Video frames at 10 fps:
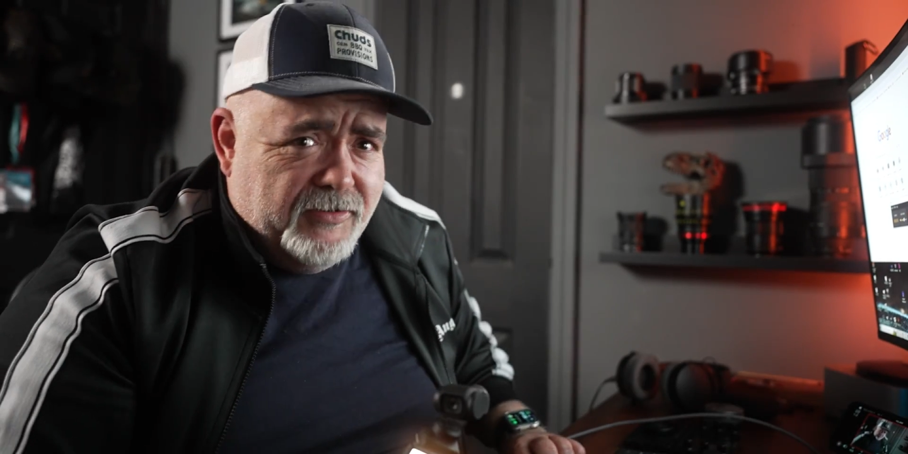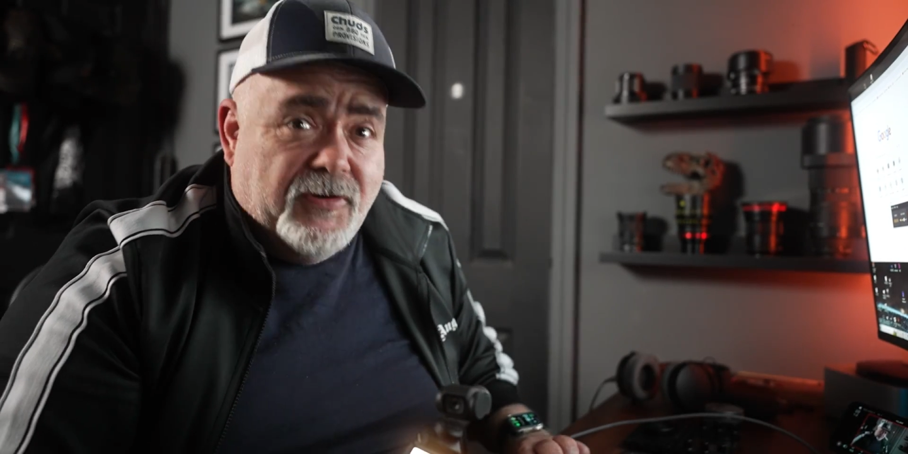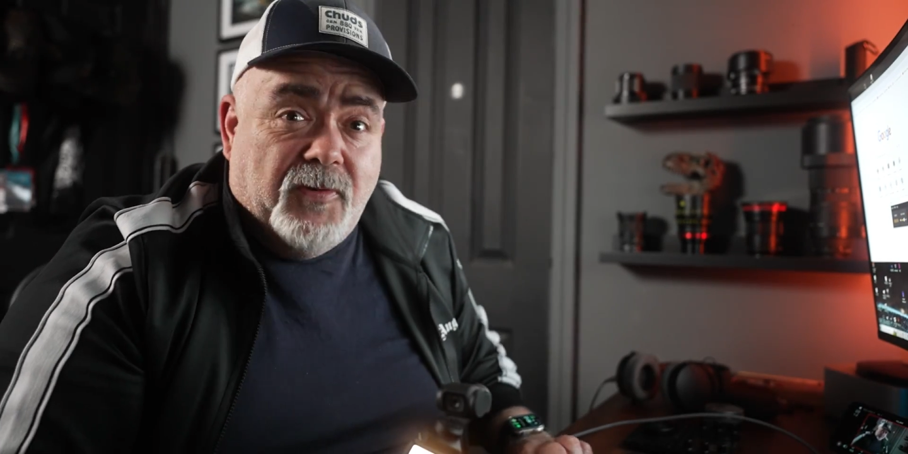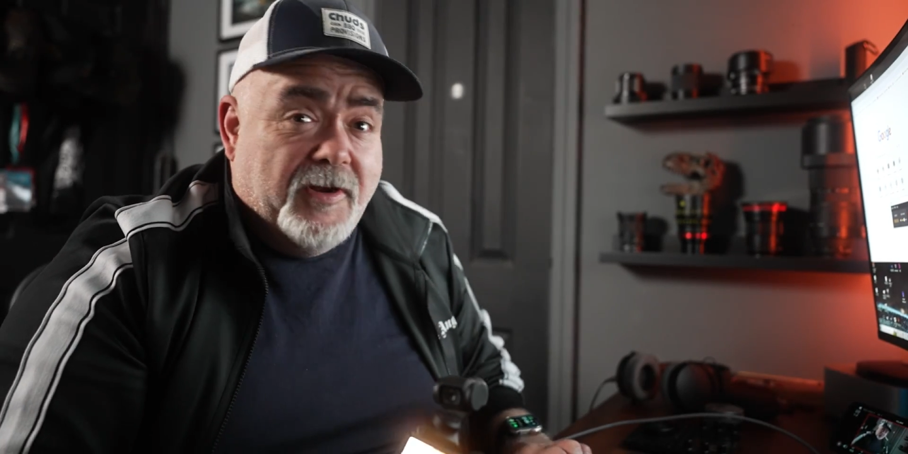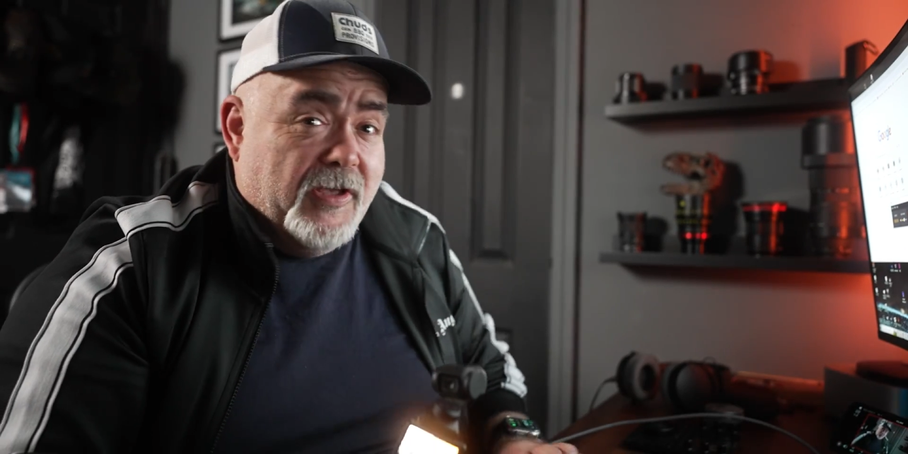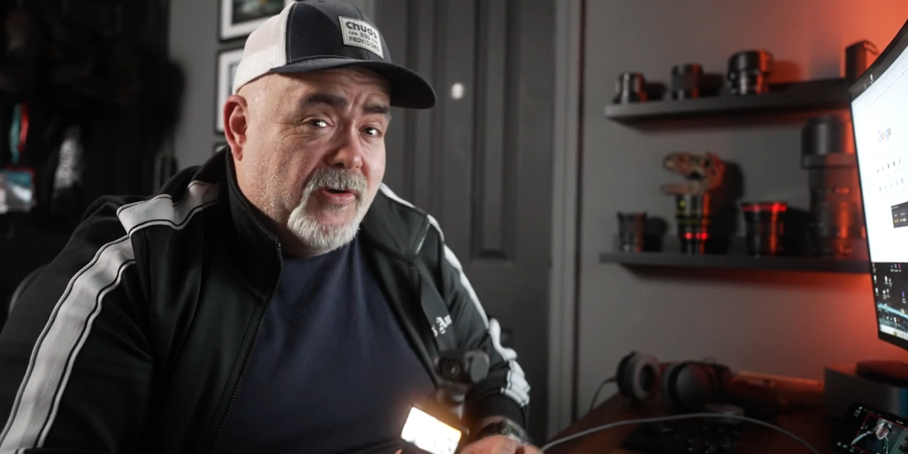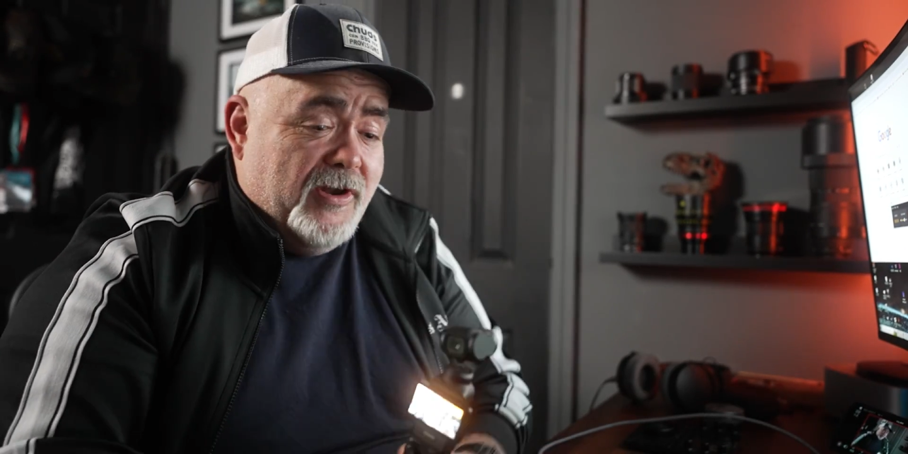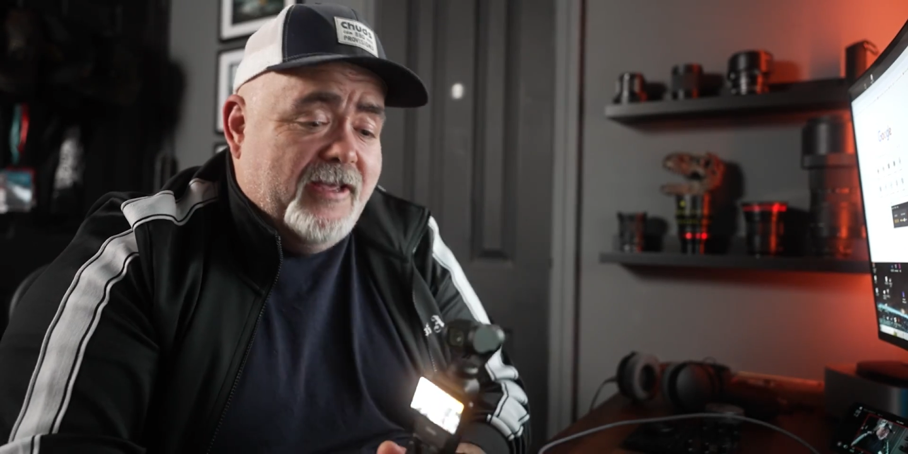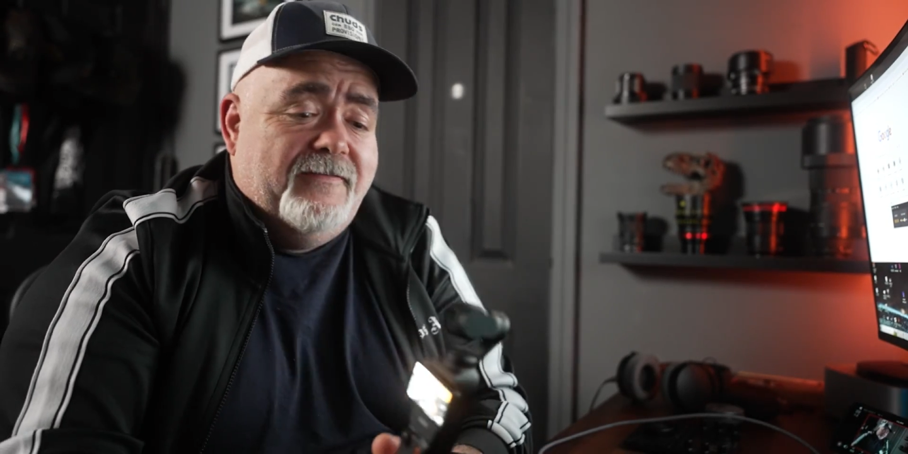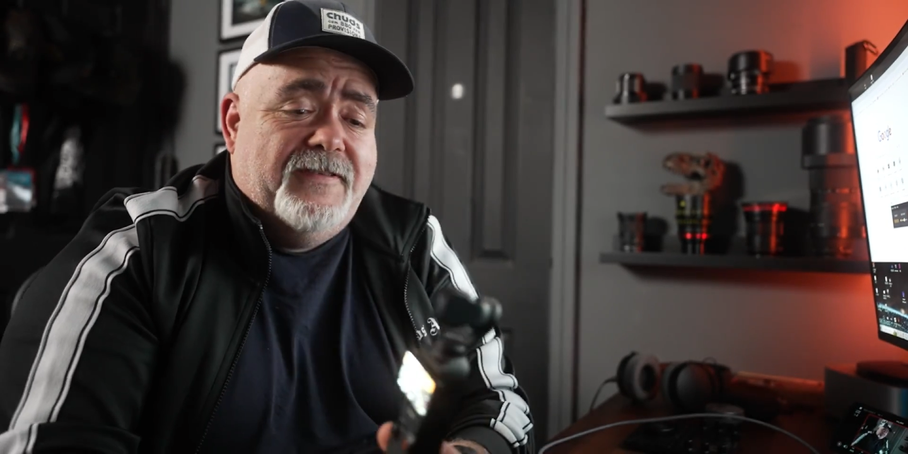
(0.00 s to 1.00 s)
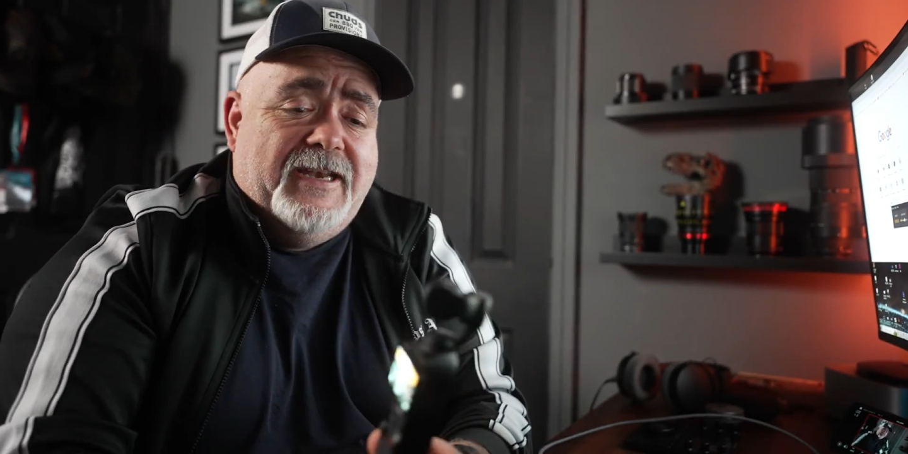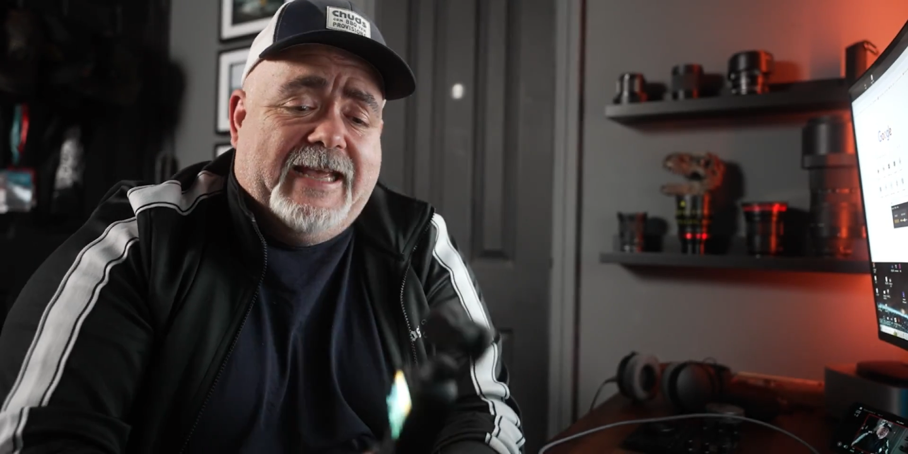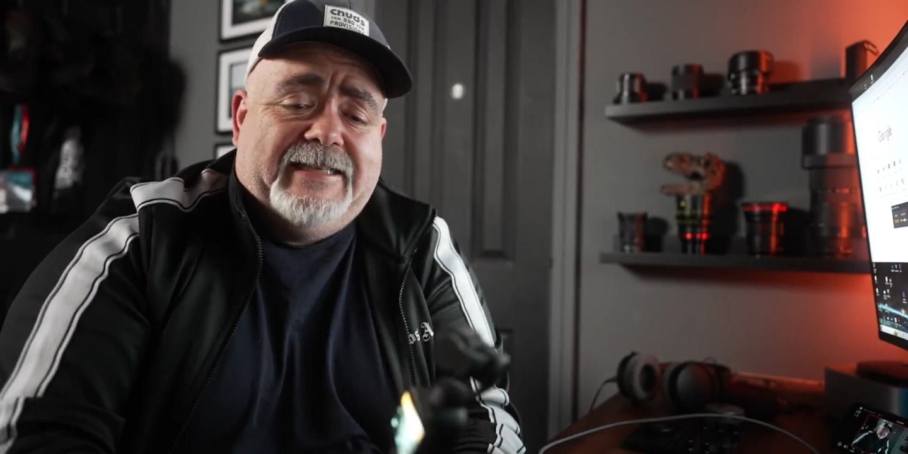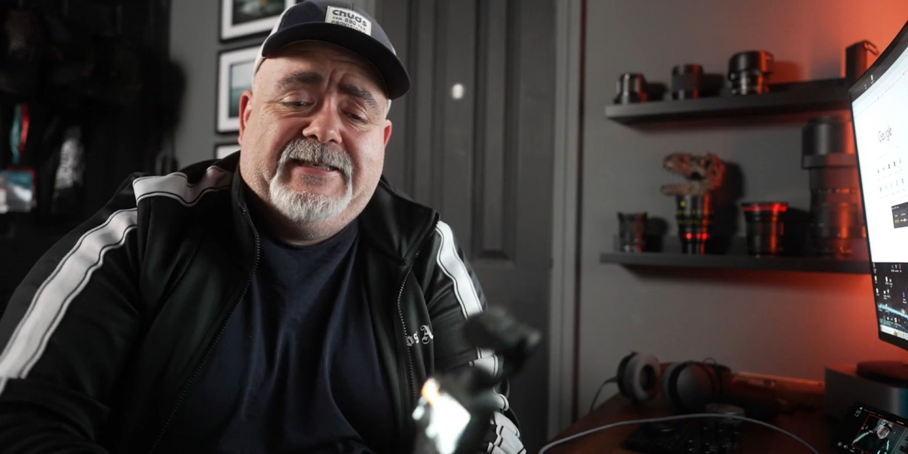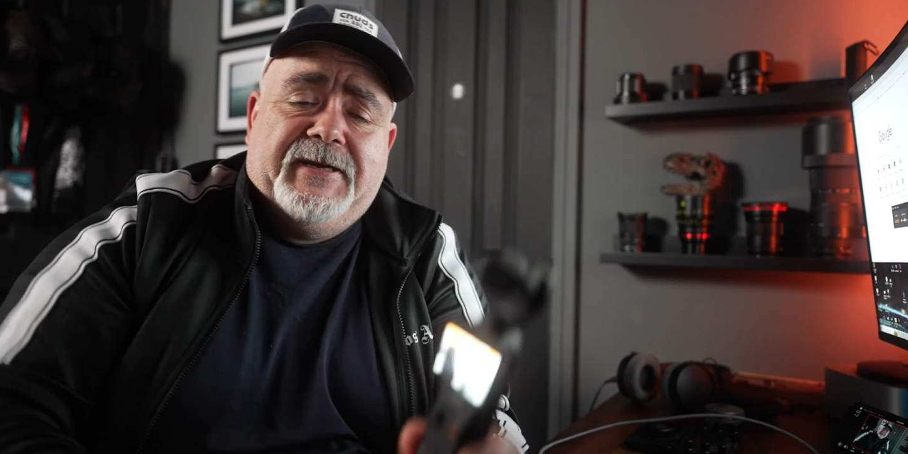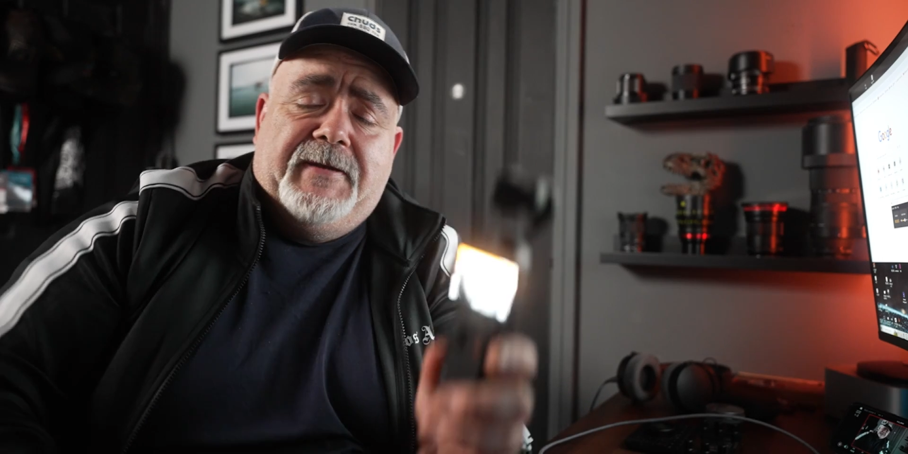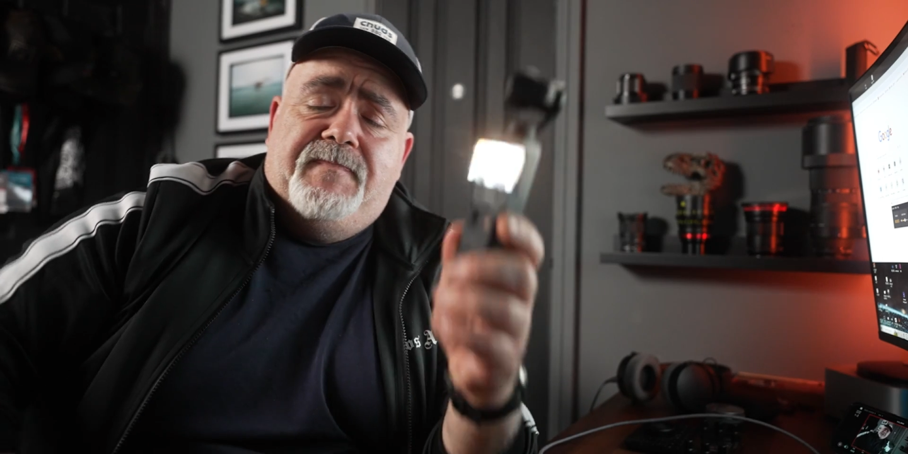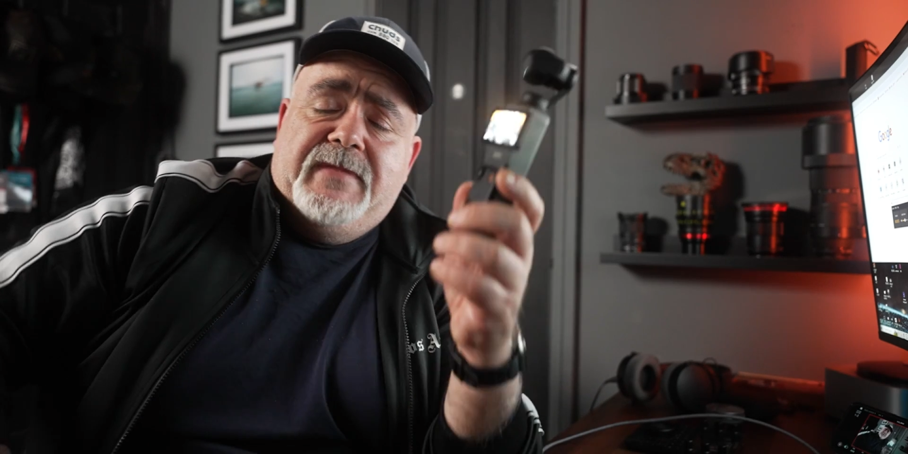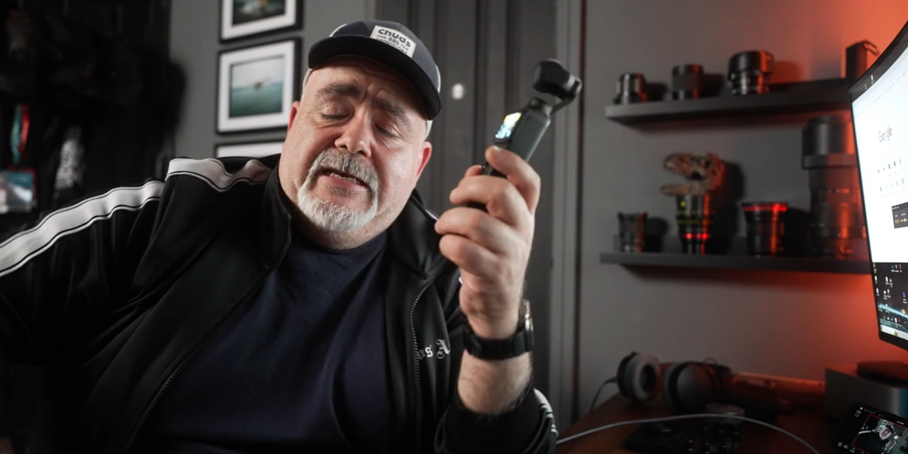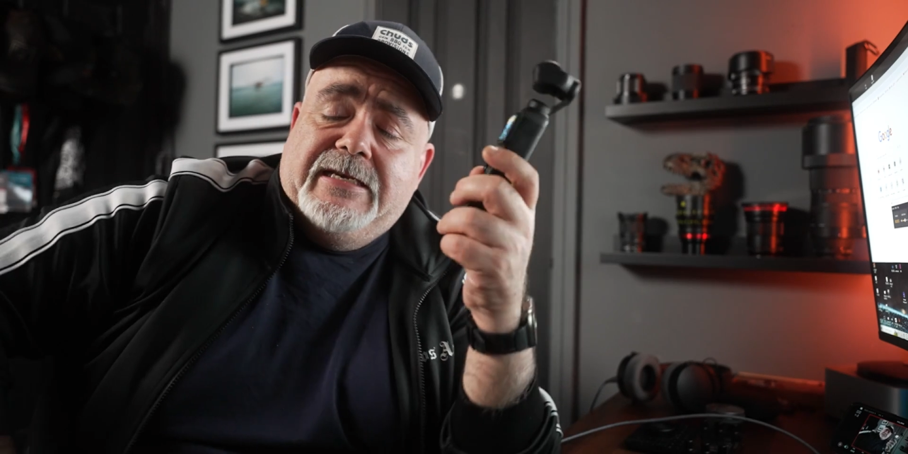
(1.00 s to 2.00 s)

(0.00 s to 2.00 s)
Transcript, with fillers: you know when I go live the next time.